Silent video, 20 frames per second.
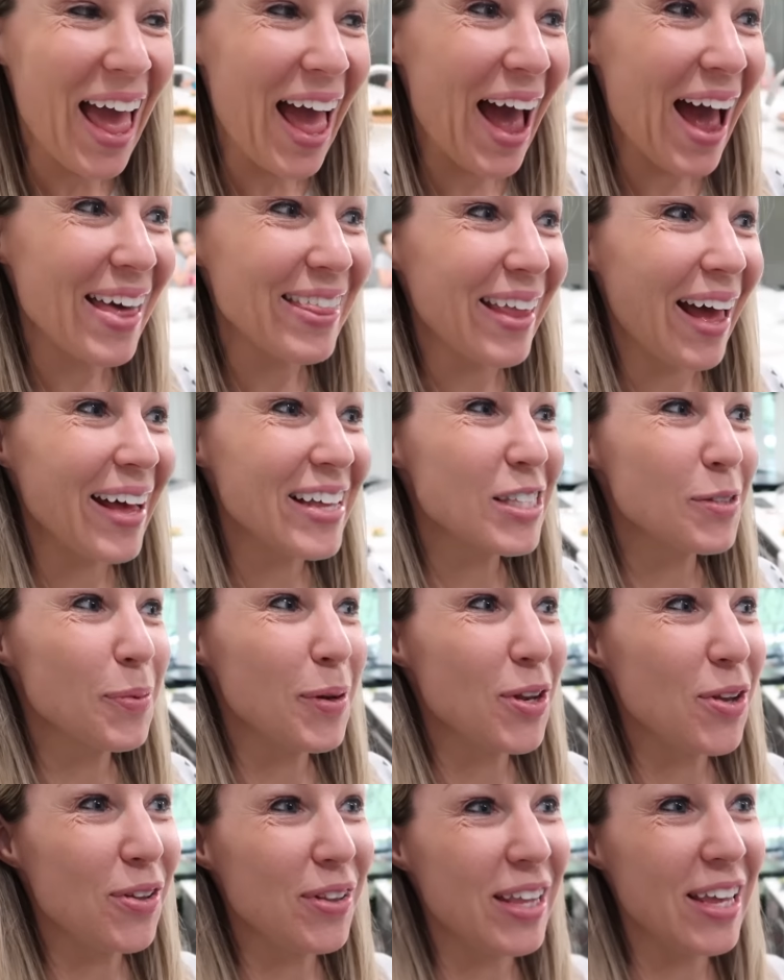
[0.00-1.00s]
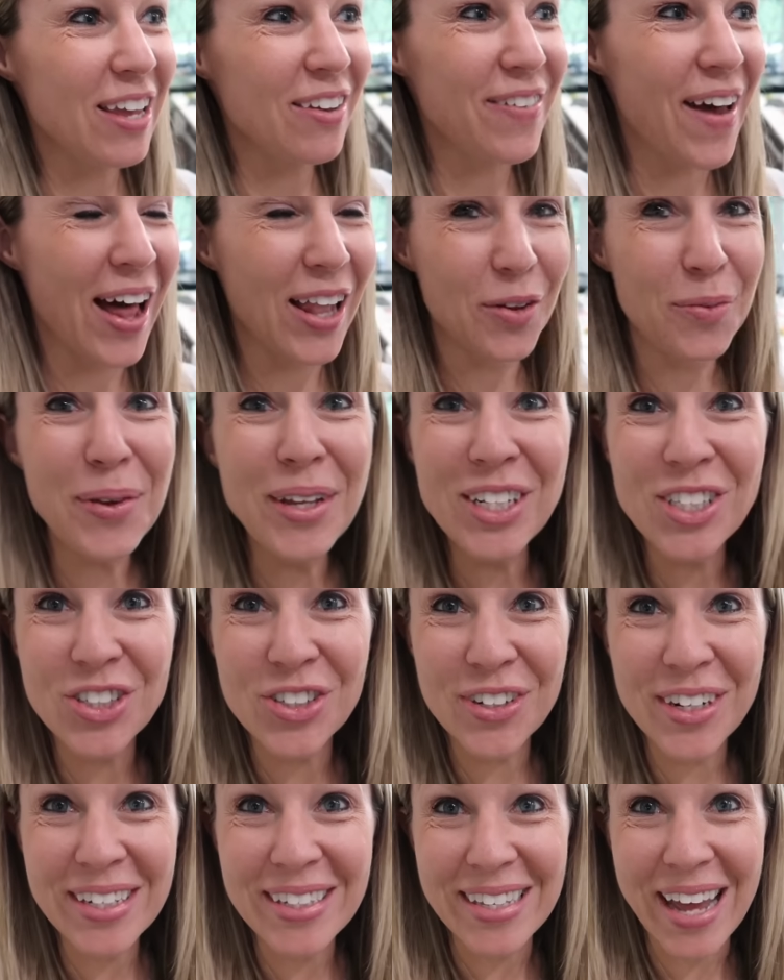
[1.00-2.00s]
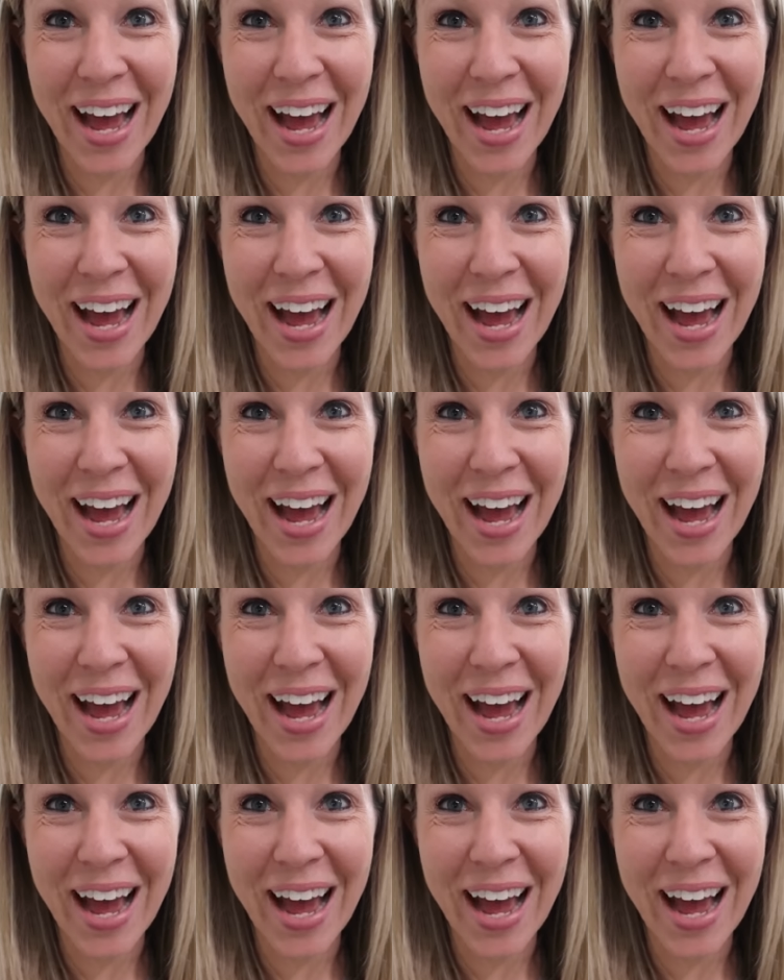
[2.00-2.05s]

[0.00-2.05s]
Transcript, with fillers: and that's when you leave Halloween treats